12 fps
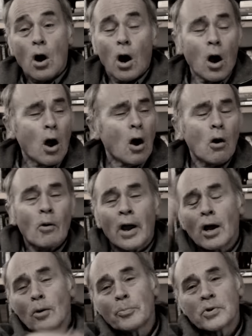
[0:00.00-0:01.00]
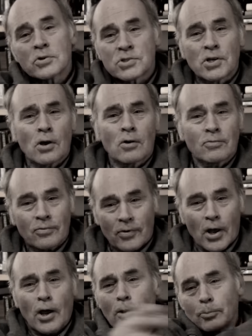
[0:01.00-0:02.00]
"Oh, help yourself,
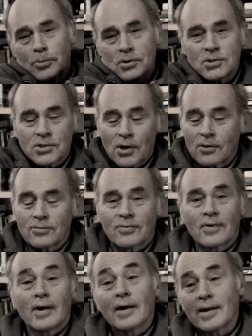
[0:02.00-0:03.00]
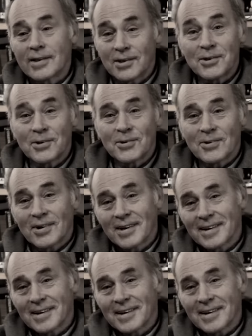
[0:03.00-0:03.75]
help yourself." And you do.